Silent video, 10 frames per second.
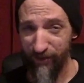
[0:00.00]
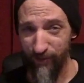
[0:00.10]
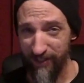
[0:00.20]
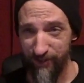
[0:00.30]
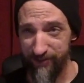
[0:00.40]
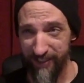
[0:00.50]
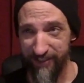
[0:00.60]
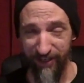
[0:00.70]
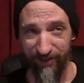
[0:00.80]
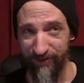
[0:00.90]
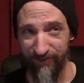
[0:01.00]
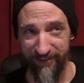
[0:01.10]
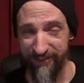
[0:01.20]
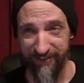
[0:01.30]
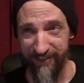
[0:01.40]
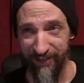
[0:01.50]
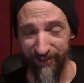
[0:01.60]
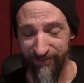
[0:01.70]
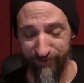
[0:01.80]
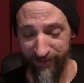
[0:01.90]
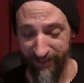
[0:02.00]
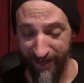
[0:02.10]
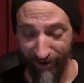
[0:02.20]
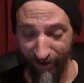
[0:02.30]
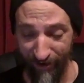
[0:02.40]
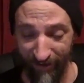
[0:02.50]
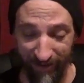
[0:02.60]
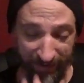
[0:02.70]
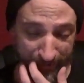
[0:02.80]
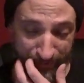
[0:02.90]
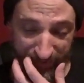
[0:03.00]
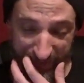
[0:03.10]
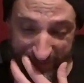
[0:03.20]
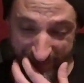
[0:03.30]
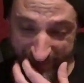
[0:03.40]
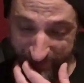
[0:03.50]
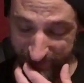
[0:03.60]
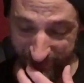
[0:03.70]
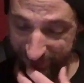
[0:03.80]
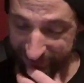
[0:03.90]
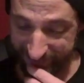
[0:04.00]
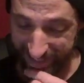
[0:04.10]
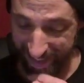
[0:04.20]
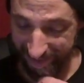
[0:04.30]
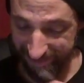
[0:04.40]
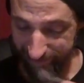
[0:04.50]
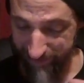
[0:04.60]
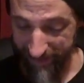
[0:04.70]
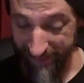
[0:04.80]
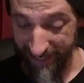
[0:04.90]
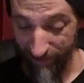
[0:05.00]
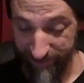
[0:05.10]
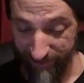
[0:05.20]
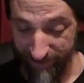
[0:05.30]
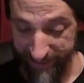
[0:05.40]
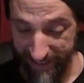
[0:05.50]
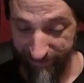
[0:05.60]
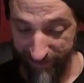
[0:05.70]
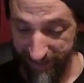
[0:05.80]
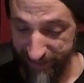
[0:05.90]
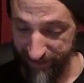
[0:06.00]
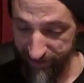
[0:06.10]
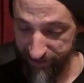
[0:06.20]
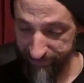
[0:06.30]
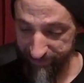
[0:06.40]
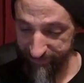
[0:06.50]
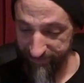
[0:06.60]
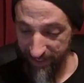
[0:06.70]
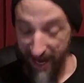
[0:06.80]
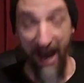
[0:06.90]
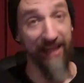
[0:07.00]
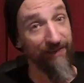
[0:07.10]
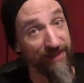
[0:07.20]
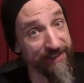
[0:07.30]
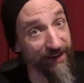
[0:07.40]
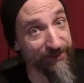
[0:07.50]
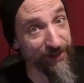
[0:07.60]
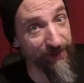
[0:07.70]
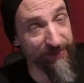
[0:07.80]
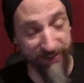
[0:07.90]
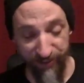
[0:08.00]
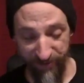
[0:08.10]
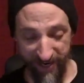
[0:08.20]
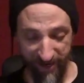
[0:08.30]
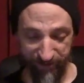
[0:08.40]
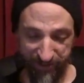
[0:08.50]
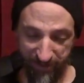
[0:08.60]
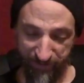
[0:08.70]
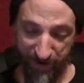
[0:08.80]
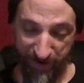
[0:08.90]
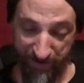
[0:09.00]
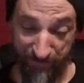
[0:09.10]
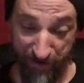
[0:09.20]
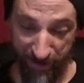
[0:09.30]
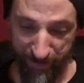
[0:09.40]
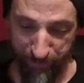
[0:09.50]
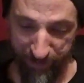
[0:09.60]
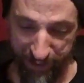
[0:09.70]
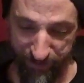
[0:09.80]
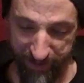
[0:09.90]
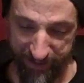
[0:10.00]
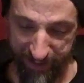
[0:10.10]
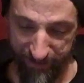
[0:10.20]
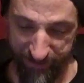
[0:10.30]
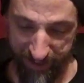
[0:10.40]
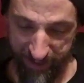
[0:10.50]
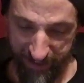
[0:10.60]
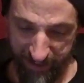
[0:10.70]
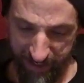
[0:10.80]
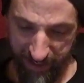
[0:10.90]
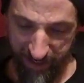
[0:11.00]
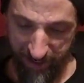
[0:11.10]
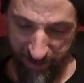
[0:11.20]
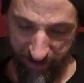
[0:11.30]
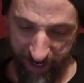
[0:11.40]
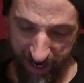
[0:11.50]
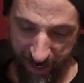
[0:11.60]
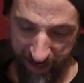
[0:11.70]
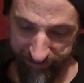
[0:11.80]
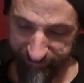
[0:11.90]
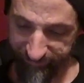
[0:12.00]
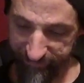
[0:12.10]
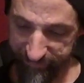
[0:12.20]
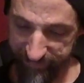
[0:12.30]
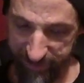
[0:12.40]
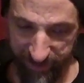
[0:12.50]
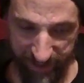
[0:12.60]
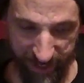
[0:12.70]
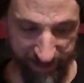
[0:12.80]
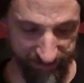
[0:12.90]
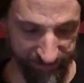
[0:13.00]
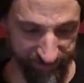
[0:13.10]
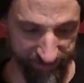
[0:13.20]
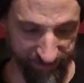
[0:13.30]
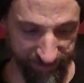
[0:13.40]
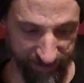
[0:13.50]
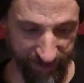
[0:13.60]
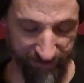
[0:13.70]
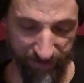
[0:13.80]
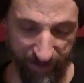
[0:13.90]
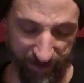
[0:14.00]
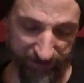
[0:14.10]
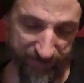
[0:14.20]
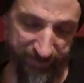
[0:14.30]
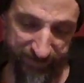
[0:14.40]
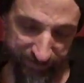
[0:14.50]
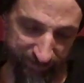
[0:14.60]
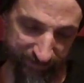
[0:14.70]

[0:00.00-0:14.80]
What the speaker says: quickly was like, no, this is not a good fit at all. Yeah, and yet I was there for 10 fucking years. I love this house, though. This is a great house. I'm very, very pleased with this house. Oh, hey. Look at that. Yeah, fuck off.